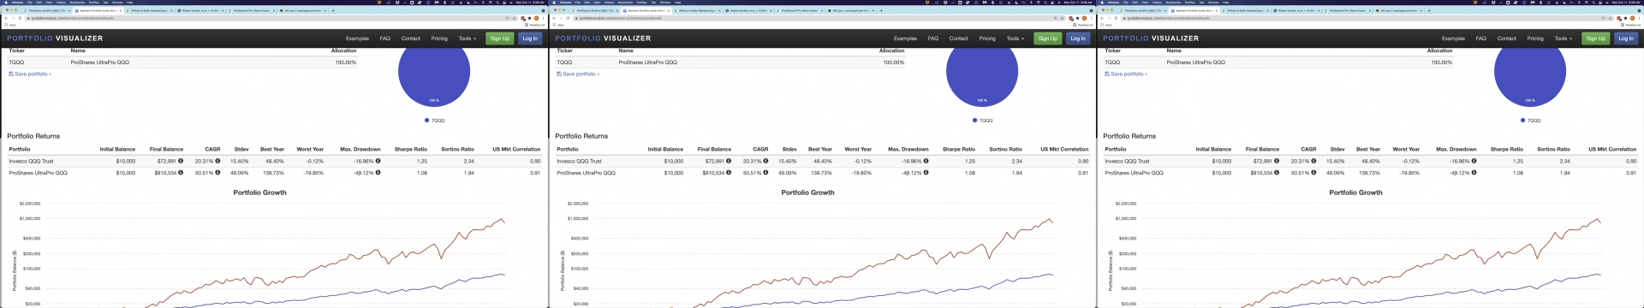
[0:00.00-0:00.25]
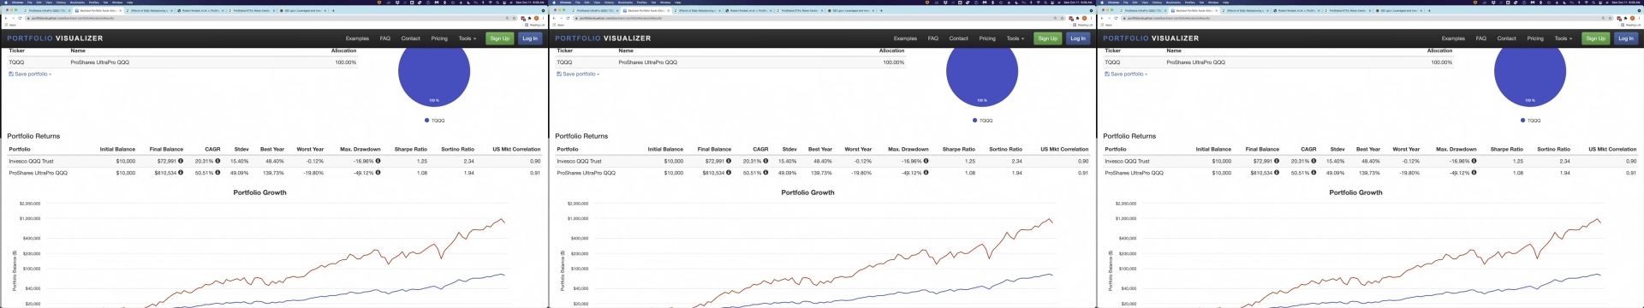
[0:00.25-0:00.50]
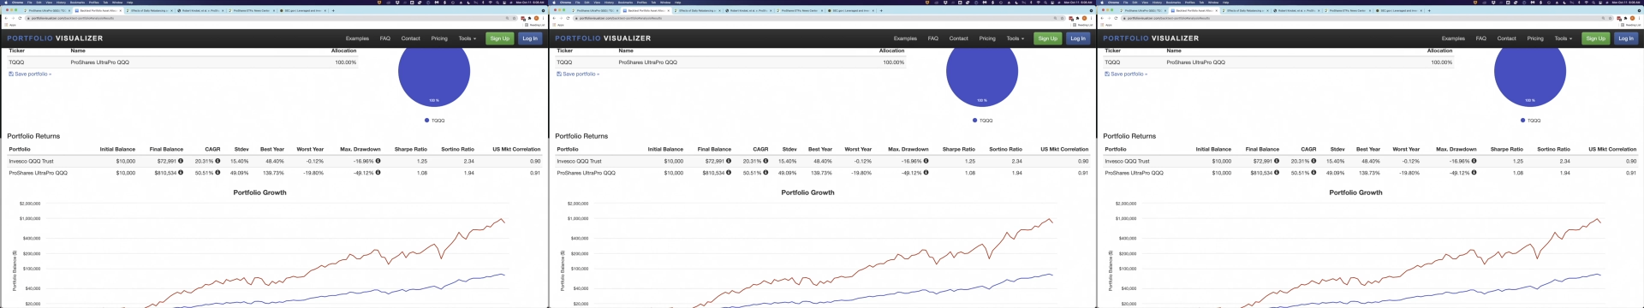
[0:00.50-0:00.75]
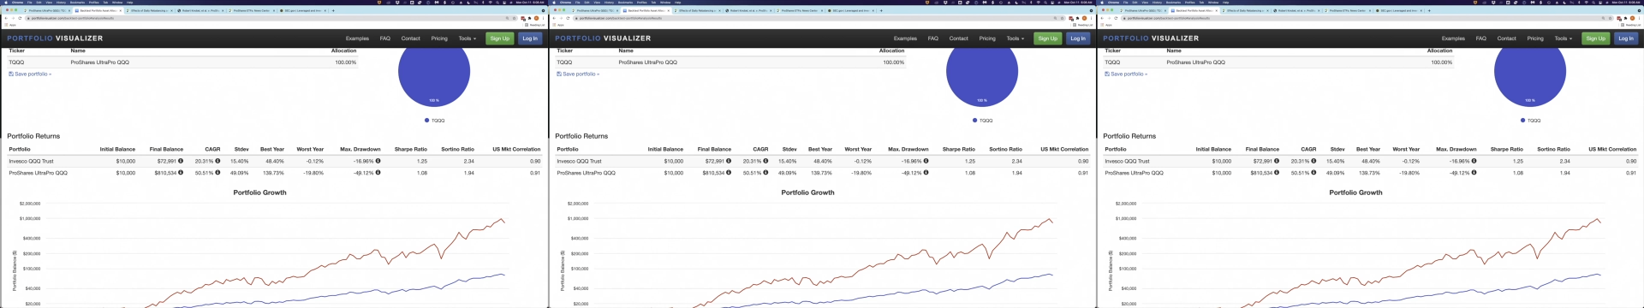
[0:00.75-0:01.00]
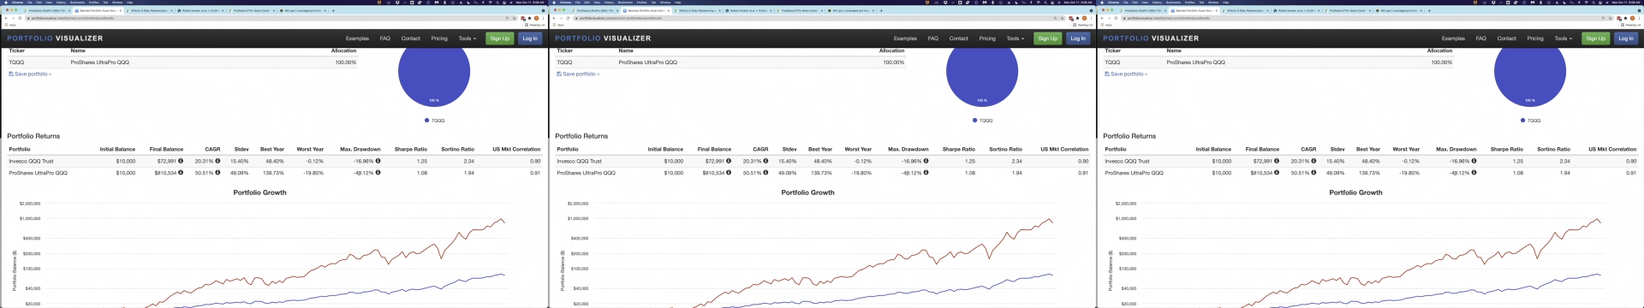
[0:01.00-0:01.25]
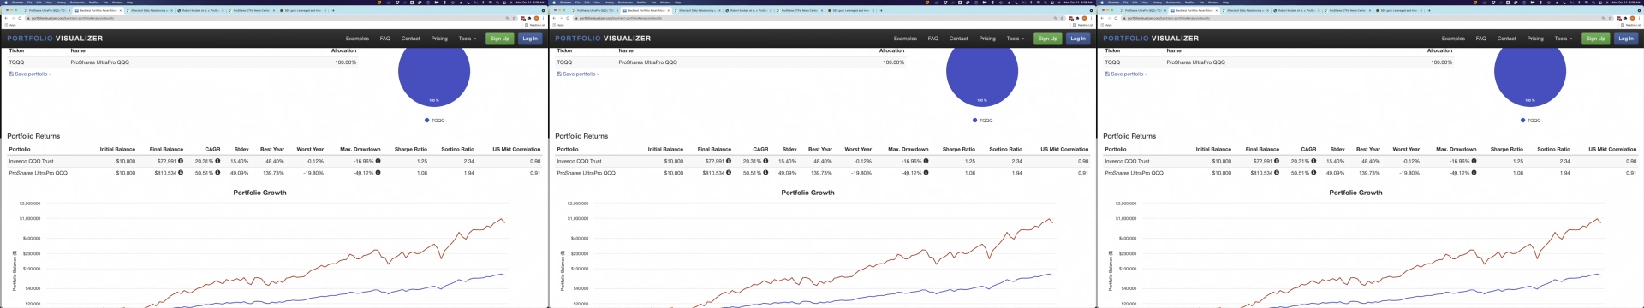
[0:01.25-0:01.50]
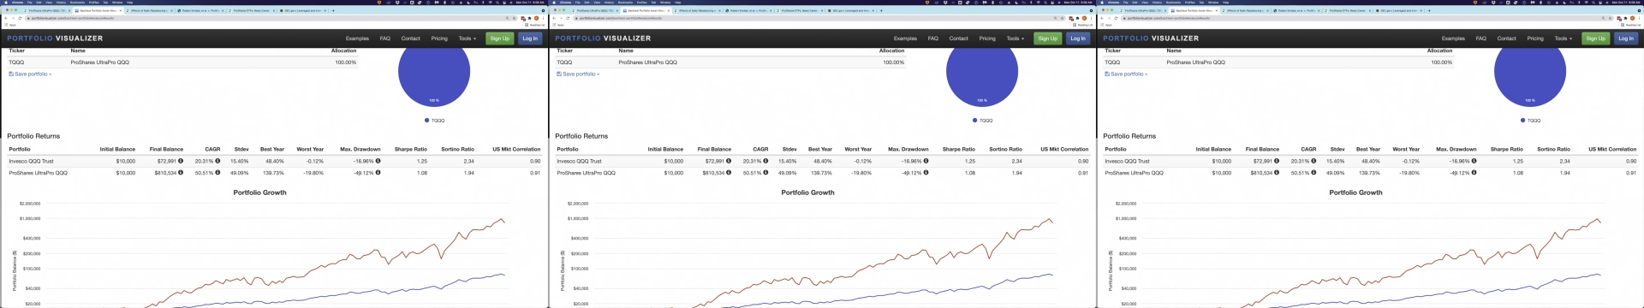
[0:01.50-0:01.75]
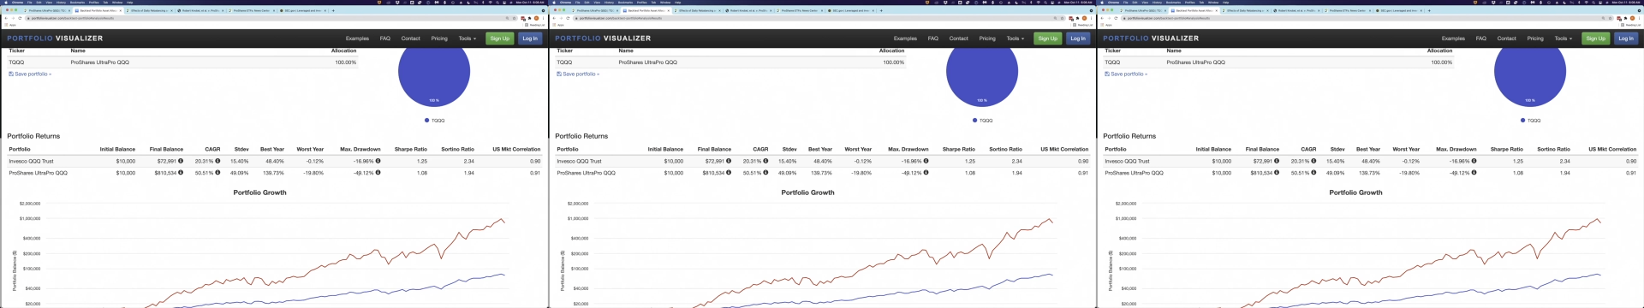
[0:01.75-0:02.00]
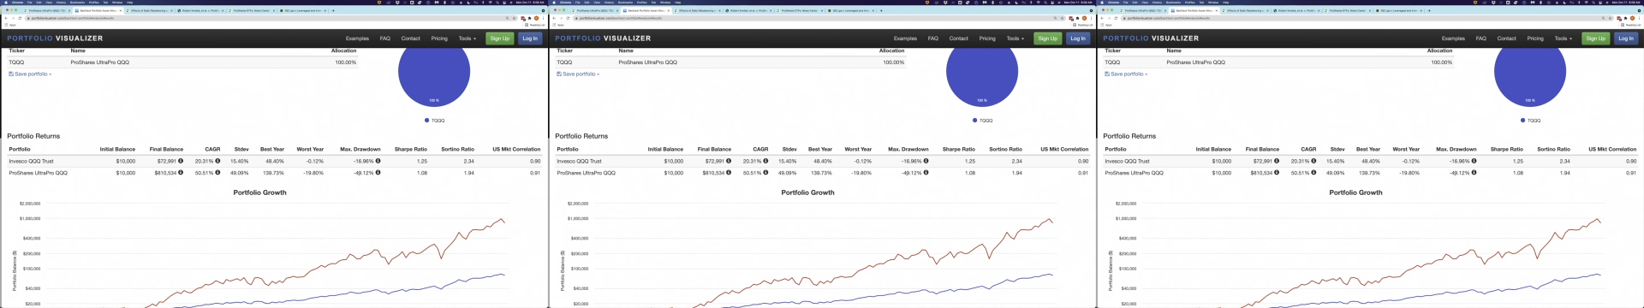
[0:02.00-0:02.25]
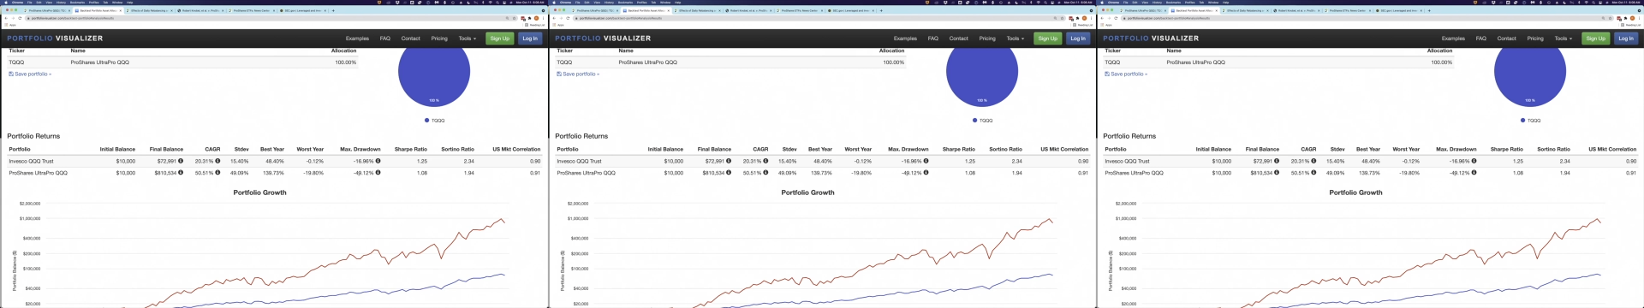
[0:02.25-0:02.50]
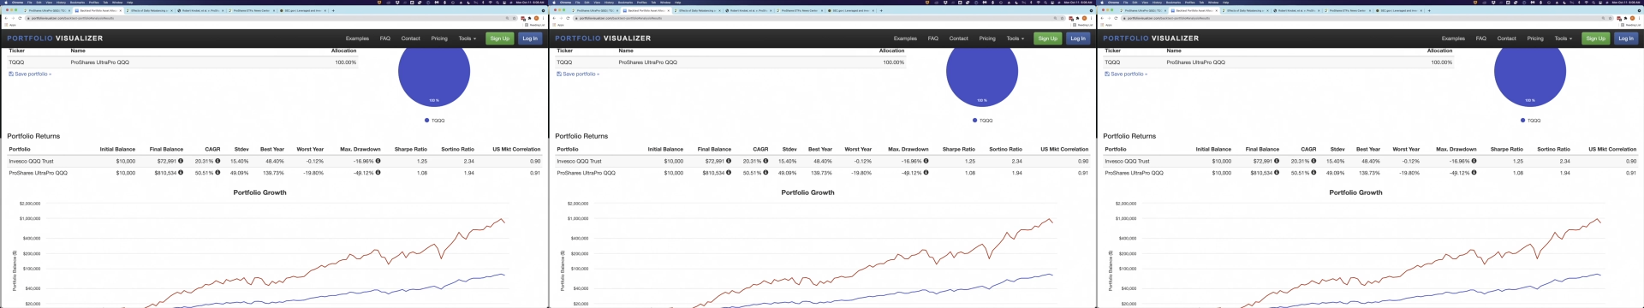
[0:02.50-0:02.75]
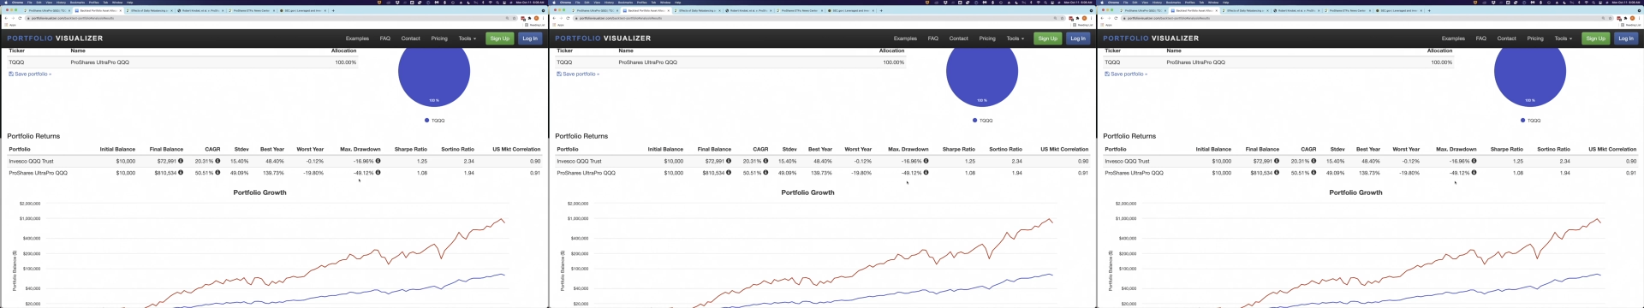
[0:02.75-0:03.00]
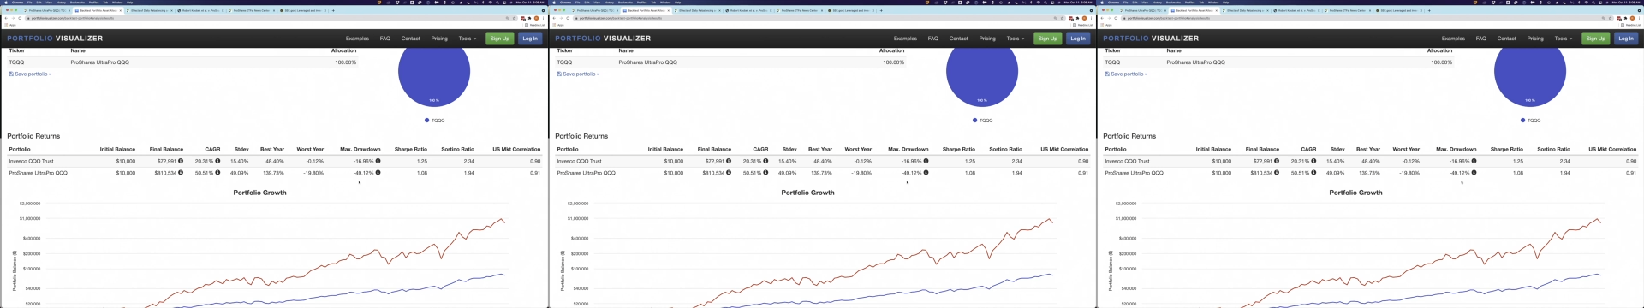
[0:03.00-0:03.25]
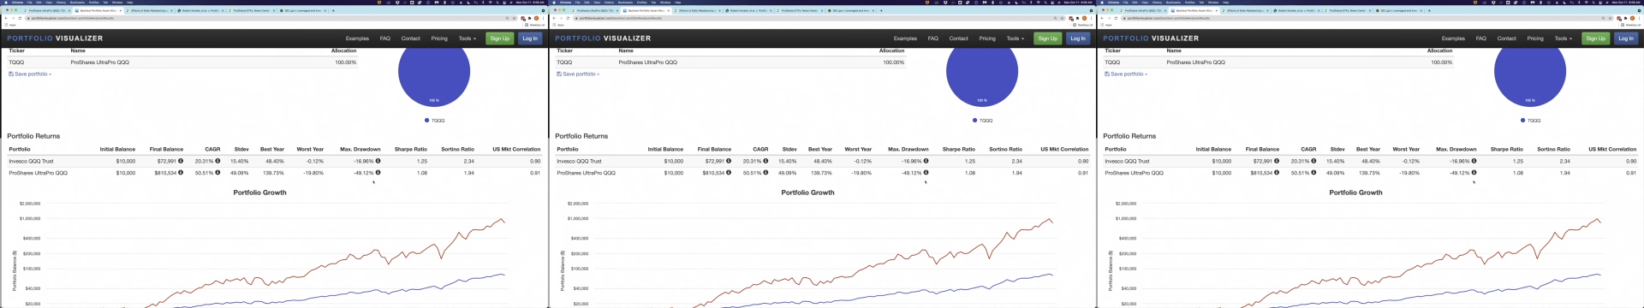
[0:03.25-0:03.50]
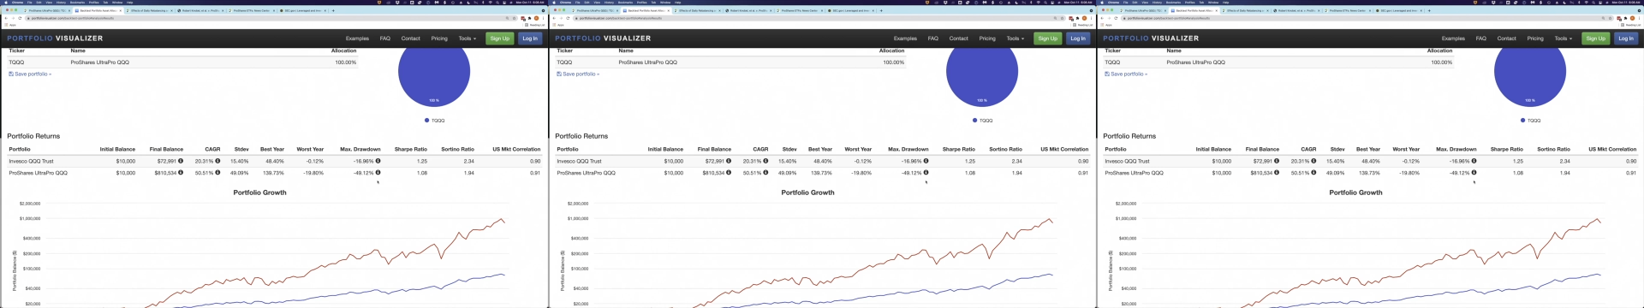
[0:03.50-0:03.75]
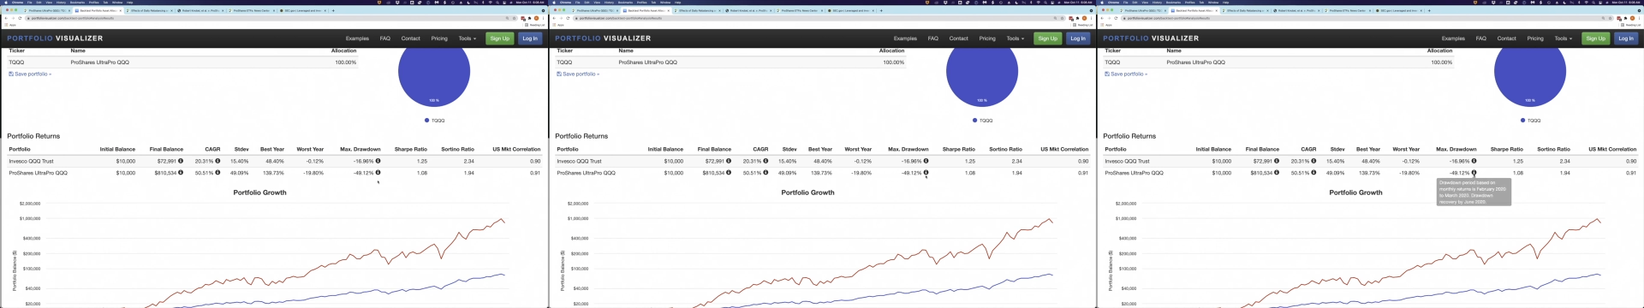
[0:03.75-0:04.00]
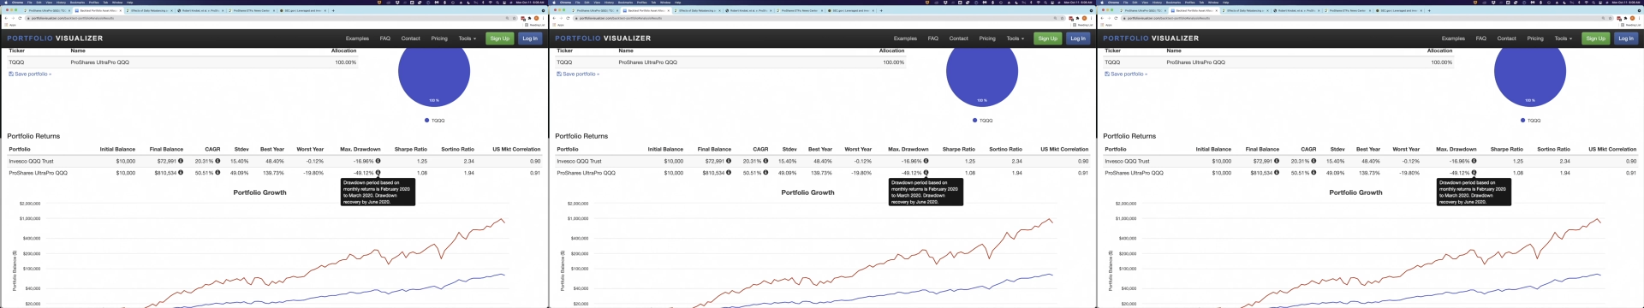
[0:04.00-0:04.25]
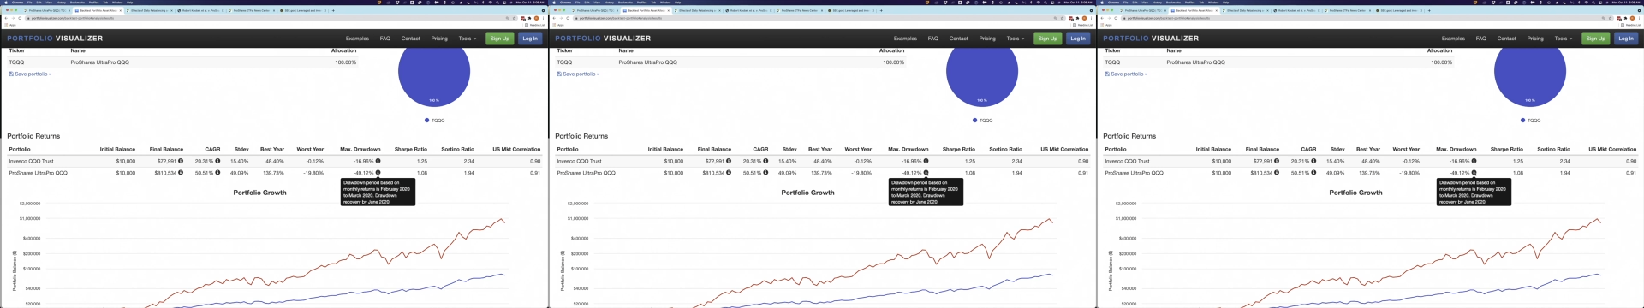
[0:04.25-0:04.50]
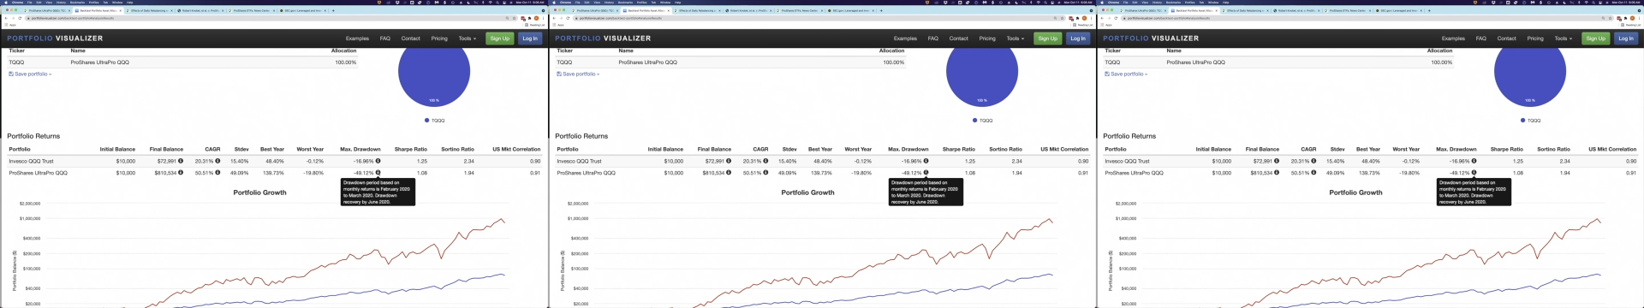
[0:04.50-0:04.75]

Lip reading: Nobody's mouth can be seen.